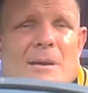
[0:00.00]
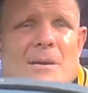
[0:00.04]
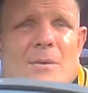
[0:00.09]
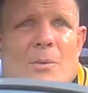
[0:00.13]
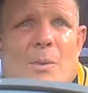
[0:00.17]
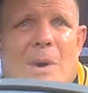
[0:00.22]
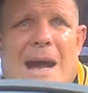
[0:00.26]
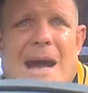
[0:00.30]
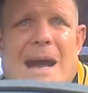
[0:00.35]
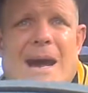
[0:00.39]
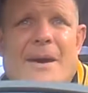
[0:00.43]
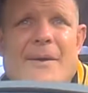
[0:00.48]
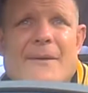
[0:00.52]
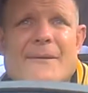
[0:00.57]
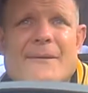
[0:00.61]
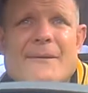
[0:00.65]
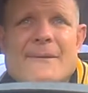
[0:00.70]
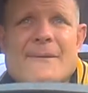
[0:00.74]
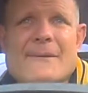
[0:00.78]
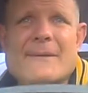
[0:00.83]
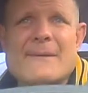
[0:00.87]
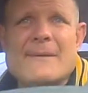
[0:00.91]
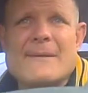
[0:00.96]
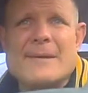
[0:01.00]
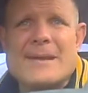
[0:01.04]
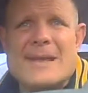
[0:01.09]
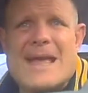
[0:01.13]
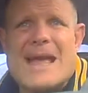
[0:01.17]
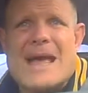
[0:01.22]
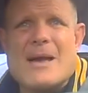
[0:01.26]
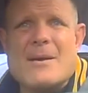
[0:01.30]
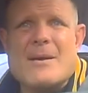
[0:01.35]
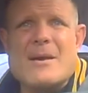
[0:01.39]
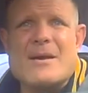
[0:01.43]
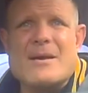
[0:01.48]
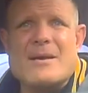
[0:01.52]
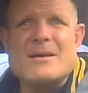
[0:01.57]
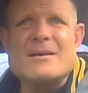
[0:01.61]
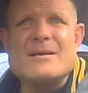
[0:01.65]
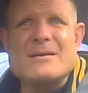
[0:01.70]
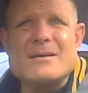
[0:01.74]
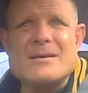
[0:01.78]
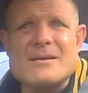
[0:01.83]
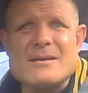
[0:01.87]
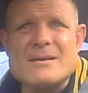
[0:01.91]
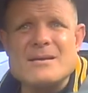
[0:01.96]
Wow. Yeah,
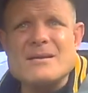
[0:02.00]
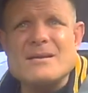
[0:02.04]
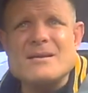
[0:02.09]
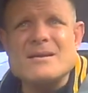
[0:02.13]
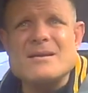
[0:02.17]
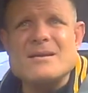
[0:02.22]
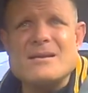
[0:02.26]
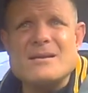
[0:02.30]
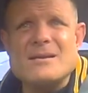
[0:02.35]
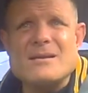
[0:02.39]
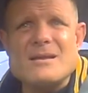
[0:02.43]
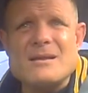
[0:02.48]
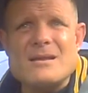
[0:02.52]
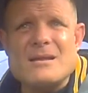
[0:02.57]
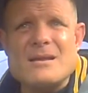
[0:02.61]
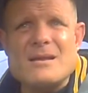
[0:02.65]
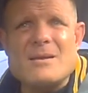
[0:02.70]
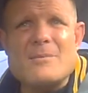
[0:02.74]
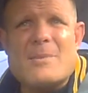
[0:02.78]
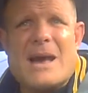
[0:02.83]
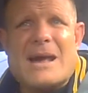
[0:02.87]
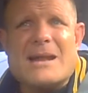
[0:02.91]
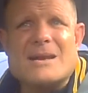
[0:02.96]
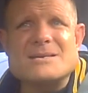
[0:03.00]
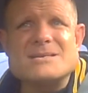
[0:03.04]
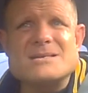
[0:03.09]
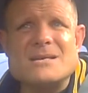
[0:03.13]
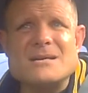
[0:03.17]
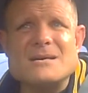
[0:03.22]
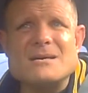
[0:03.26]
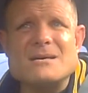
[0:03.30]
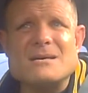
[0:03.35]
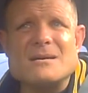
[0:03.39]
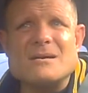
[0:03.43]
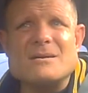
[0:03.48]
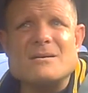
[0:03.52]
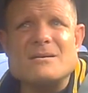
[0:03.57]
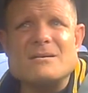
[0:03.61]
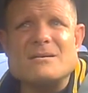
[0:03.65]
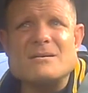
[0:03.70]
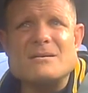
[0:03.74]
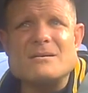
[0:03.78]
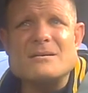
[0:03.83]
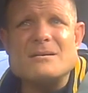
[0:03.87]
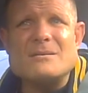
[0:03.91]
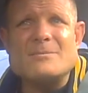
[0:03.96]
about as good or
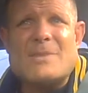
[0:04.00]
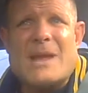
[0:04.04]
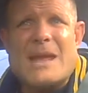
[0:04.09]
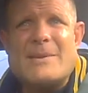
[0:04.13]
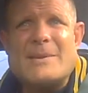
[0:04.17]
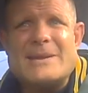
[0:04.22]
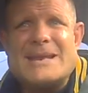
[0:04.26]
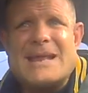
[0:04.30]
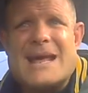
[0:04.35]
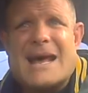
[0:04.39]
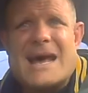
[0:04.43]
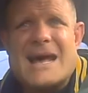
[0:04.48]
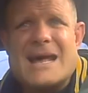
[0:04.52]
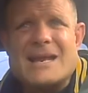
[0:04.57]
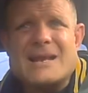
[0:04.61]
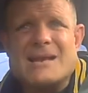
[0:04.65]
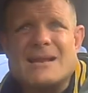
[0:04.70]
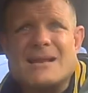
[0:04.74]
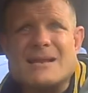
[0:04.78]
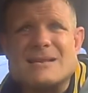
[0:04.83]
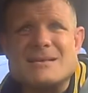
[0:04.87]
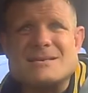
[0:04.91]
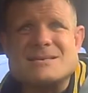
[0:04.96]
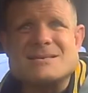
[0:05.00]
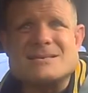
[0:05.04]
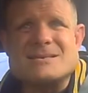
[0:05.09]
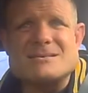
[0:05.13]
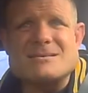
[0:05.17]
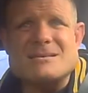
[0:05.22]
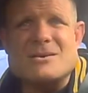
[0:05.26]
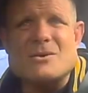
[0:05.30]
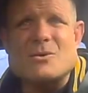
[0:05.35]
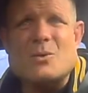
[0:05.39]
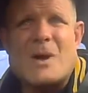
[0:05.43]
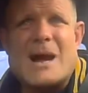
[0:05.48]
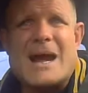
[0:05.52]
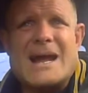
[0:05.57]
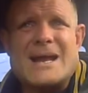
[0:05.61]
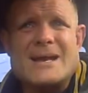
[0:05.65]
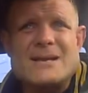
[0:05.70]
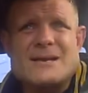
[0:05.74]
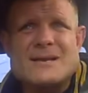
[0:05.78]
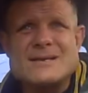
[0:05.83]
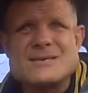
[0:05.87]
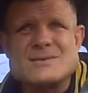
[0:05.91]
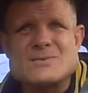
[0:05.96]
maybe not as quite
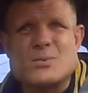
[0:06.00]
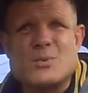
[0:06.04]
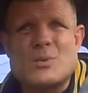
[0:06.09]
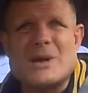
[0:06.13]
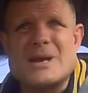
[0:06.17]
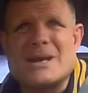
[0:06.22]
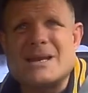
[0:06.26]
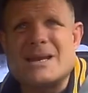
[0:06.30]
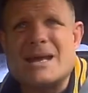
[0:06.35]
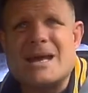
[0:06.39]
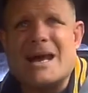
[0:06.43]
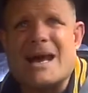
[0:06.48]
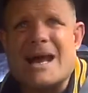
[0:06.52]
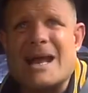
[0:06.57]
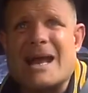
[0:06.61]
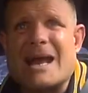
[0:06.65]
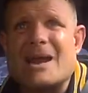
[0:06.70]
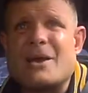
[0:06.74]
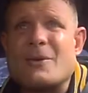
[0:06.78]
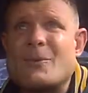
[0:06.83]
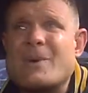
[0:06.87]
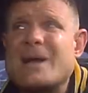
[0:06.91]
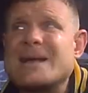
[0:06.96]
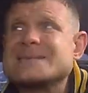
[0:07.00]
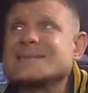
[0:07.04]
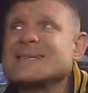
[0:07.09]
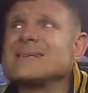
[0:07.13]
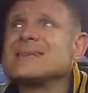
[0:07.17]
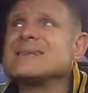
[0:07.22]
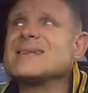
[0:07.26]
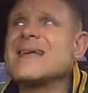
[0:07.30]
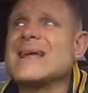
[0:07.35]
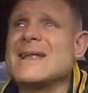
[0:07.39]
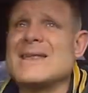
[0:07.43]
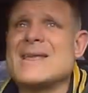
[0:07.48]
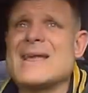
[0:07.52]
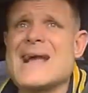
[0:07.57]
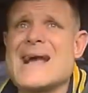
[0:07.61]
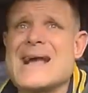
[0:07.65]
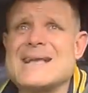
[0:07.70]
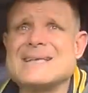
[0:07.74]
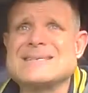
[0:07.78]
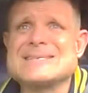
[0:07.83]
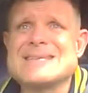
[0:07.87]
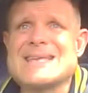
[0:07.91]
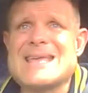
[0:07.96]
as when I got arrested. You
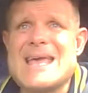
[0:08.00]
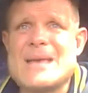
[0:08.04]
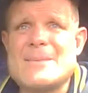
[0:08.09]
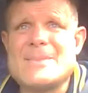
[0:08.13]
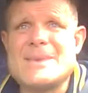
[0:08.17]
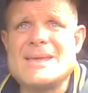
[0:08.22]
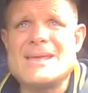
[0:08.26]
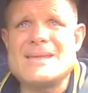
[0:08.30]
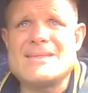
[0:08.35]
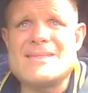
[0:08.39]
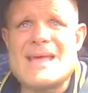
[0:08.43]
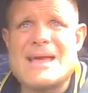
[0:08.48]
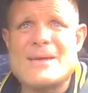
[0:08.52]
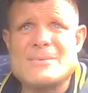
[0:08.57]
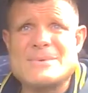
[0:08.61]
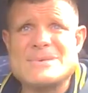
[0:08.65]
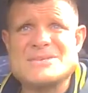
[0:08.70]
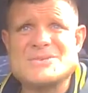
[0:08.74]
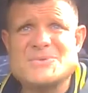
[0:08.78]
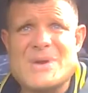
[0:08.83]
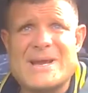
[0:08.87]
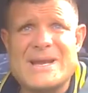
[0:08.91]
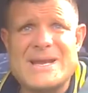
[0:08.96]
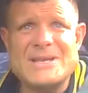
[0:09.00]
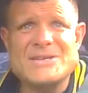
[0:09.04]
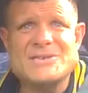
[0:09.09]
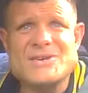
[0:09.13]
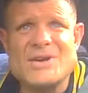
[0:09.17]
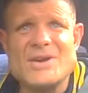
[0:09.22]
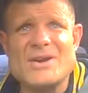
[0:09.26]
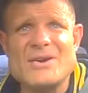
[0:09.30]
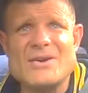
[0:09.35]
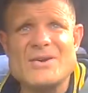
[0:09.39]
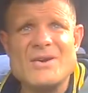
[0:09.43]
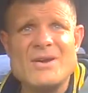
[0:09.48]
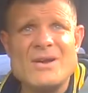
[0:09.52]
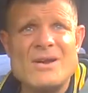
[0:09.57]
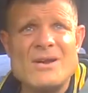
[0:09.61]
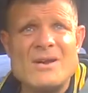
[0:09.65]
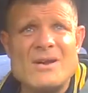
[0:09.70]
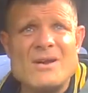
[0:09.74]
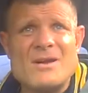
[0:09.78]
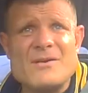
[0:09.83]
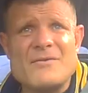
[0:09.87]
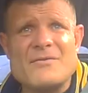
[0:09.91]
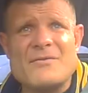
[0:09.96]
guys kept me in that restraining chair
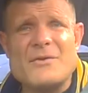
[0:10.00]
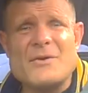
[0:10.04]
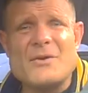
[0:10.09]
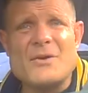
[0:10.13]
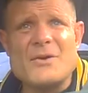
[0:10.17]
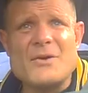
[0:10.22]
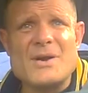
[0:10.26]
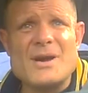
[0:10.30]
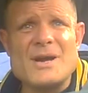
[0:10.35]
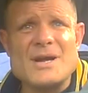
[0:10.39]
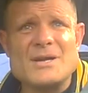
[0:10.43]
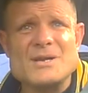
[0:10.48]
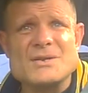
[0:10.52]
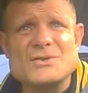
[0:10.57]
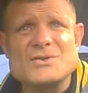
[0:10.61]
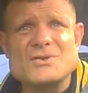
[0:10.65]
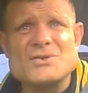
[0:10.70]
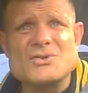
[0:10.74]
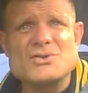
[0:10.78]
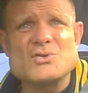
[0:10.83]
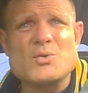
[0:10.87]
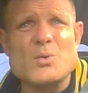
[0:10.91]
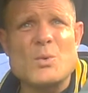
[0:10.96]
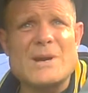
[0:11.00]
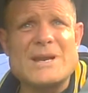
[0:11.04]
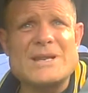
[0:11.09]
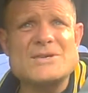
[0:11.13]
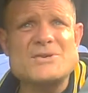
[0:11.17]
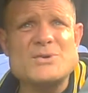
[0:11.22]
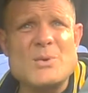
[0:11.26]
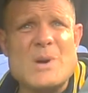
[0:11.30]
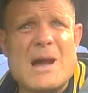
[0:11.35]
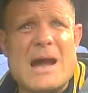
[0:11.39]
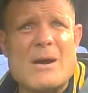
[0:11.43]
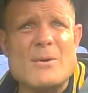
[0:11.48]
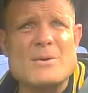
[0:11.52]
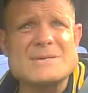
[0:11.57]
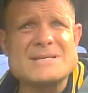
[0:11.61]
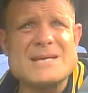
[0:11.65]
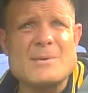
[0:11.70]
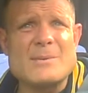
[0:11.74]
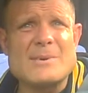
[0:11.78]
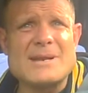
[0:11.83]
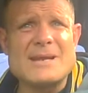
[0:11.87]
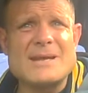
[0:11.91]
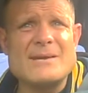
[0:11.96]
for 22 hours,
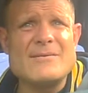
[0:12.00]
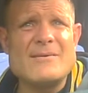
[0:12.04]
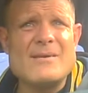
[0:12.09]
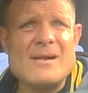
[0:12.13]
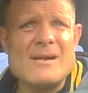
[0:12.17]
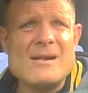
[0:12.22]
I believe.